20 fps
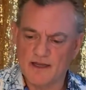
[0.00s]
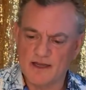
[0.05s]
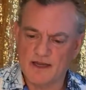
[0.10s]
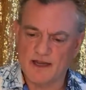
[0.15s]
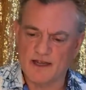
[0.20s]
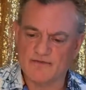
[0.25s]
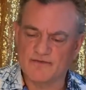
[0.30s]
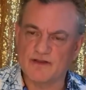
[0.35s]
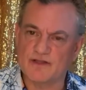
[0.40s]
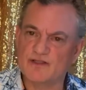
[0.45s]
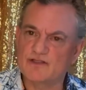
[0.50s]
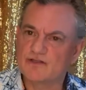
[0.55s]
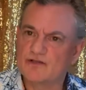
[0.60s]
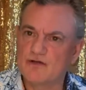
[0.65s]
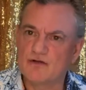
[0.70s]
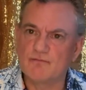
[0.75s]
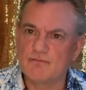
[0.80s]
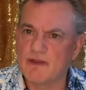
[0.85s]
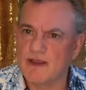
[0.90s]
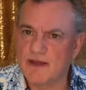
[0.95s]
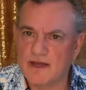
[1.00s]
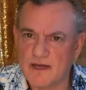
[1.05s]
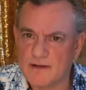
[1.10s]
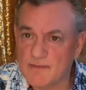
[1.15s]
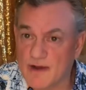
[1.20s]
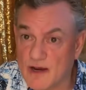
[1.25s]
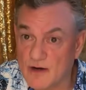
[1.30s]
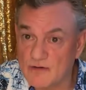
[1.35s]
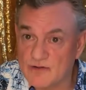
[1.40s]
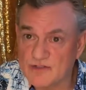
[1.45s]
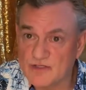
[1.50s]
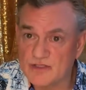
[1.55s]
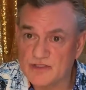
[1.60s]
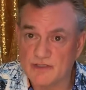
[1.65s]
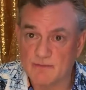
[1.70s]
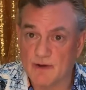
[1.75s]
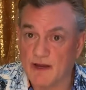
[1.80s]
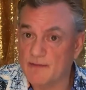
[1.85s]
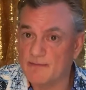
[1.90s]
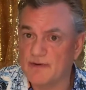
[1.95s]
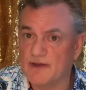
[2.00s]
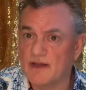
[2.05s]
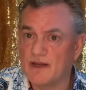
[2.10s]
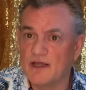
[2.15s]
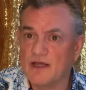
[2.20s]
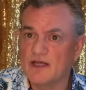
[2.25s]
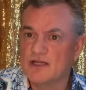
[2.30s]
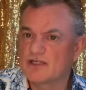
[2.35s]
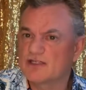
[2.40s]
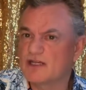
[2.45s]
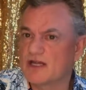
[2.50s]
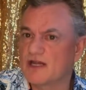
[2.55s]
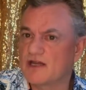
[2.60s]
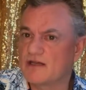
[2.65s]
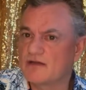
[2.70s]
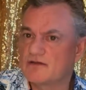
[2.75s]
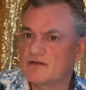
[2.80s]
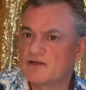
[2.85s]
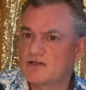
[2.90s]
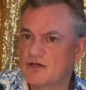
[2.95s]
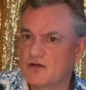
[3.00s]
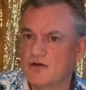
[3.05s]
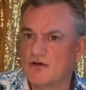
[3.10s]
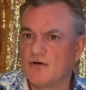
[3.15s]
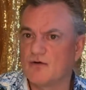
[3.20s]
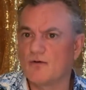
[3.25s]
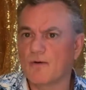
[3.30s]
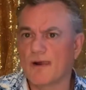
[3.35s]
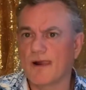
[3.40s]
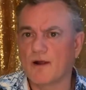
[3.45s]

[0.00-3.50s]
If it's two medium houses, it might be say two,